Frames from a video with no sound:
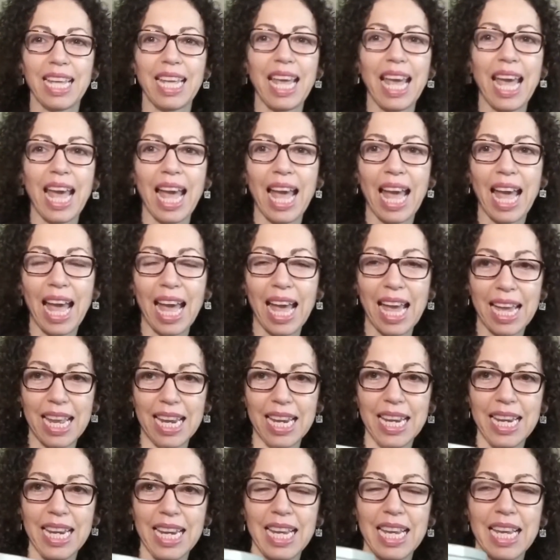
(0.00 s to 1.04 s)

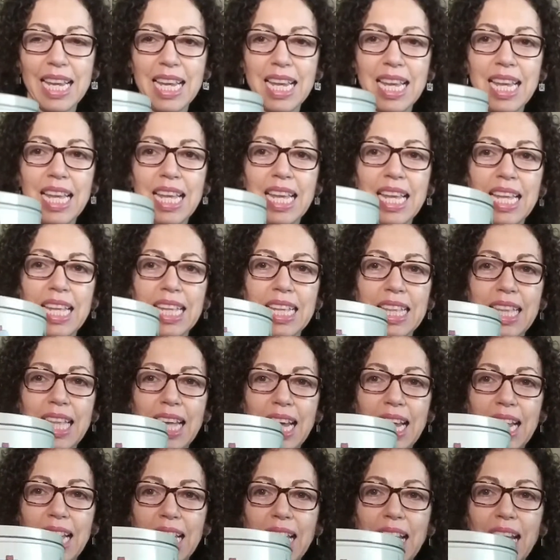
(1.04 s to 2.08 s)
can
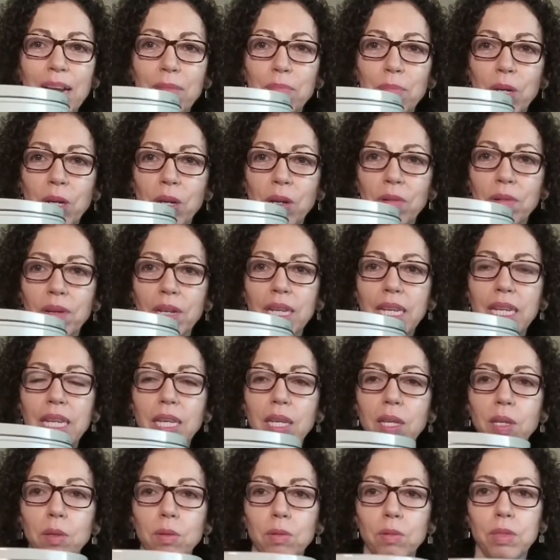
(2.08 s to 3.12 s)
that I'm currently
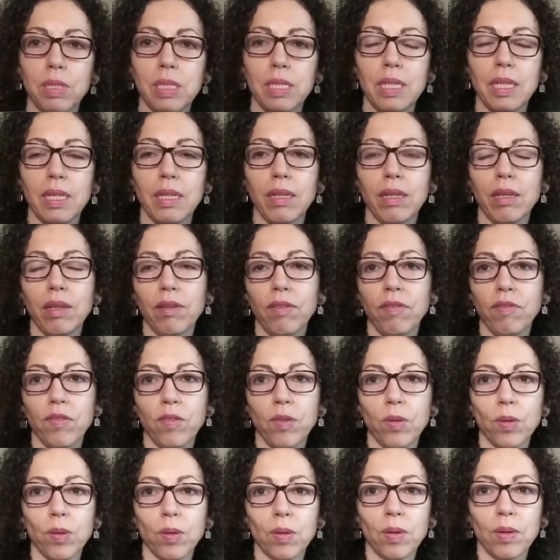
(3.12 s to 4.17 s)
using
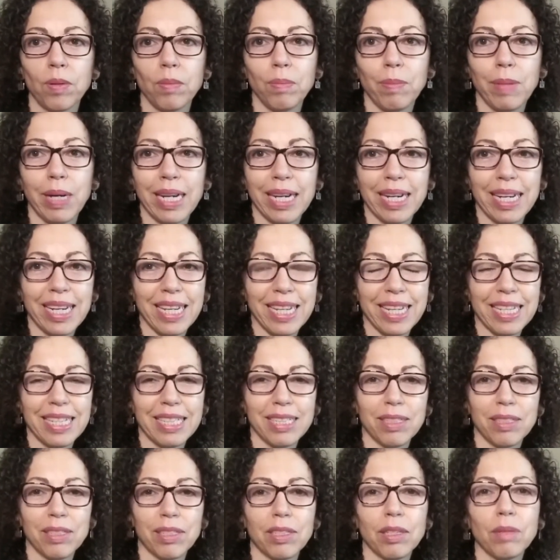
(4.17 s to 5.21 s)
for
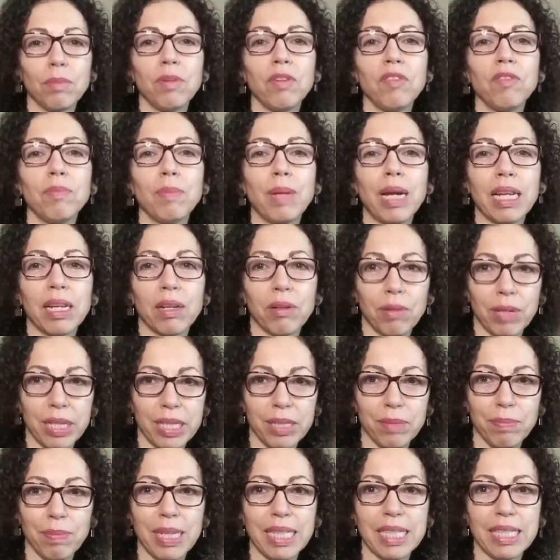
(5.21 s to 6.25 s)
some of my
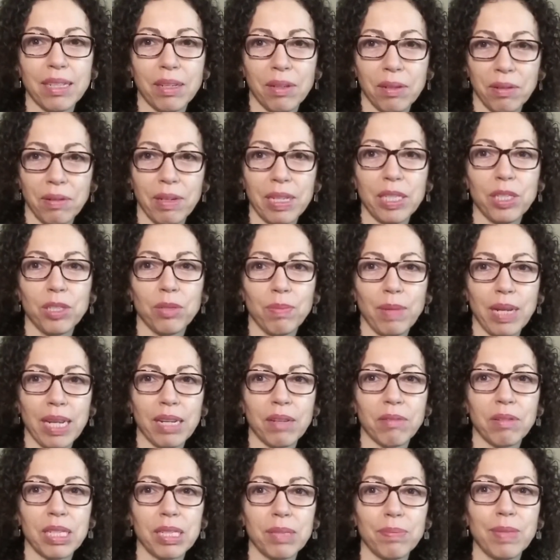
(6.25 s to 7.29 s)
Christmas decoration, my
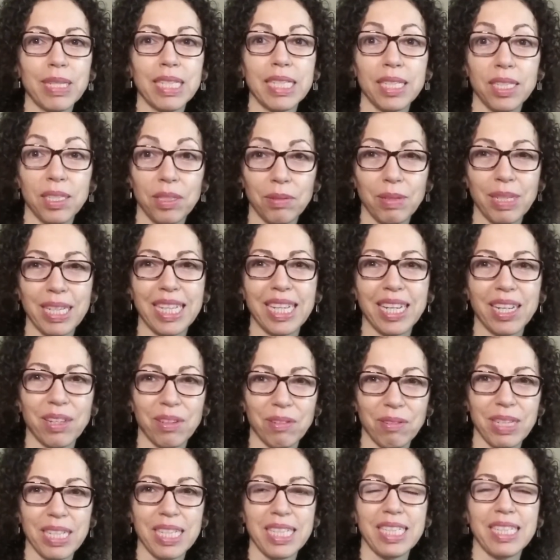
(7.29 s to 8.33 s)
Christmas tree
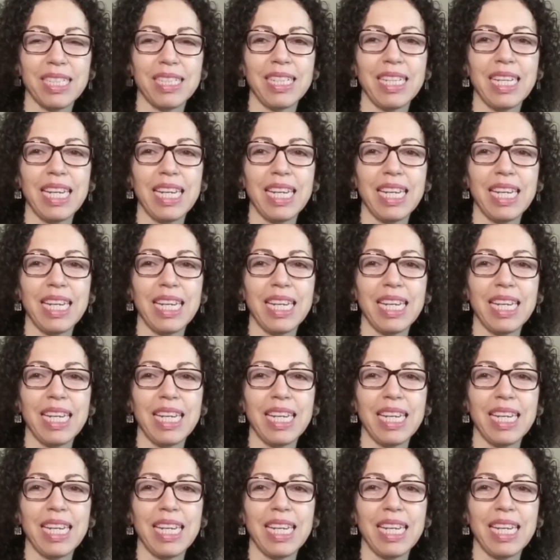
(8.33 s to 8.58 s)
decoration.